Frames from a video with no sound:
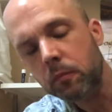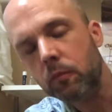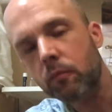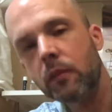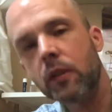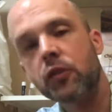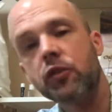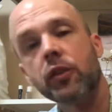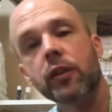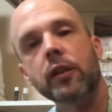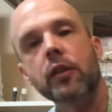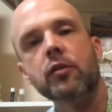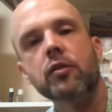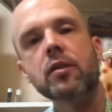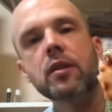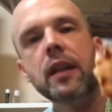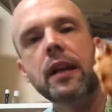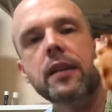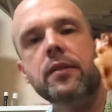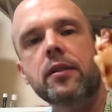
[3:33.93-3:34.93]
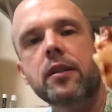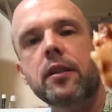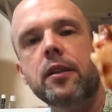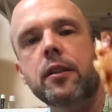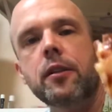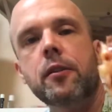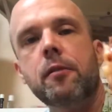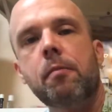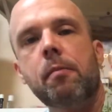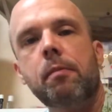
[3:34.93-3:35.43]
So you know, slice
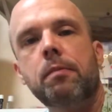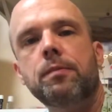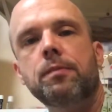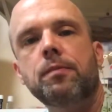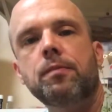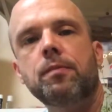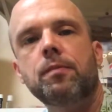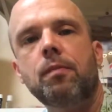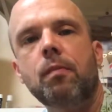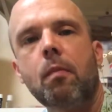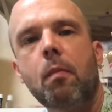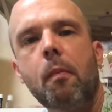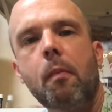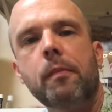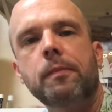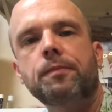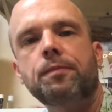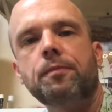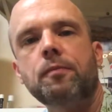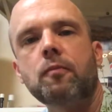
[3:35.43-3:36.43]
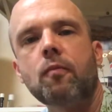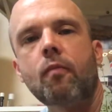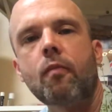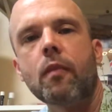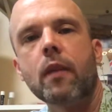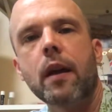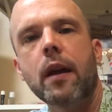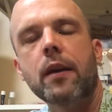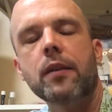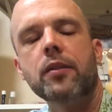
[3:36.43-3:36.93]
here.
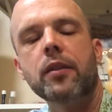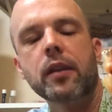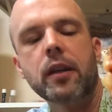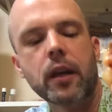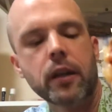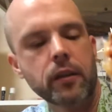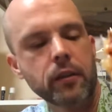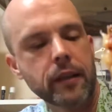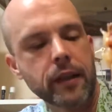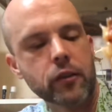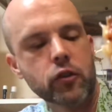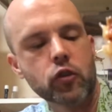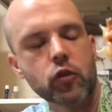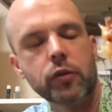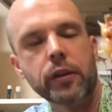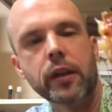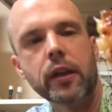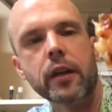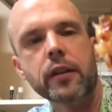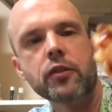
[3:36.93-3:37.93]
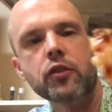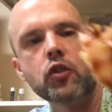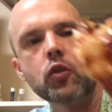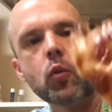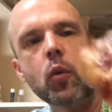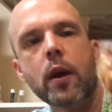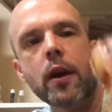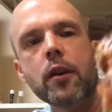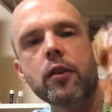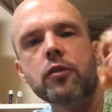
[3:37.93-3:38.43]
Yeah, so they cut it in
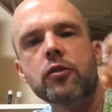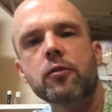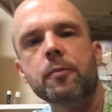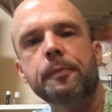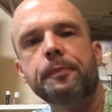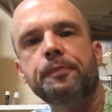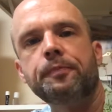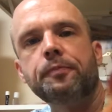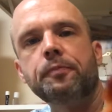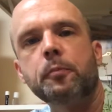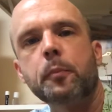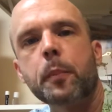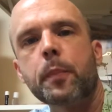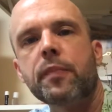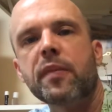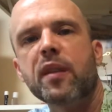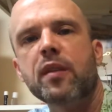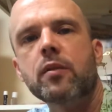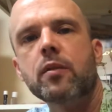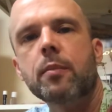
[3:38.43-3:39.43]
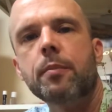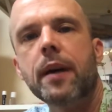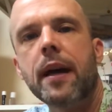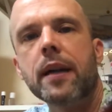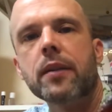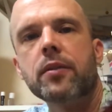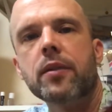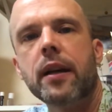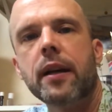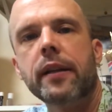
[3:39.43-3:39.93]
squares. It's the back
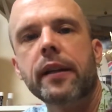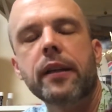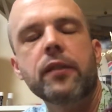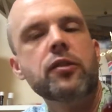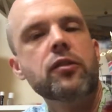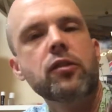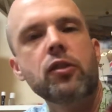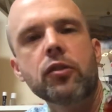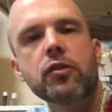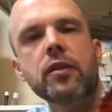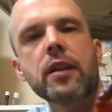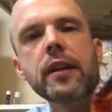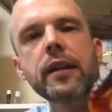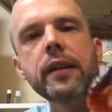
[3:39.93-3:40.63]
side again. It just looks like a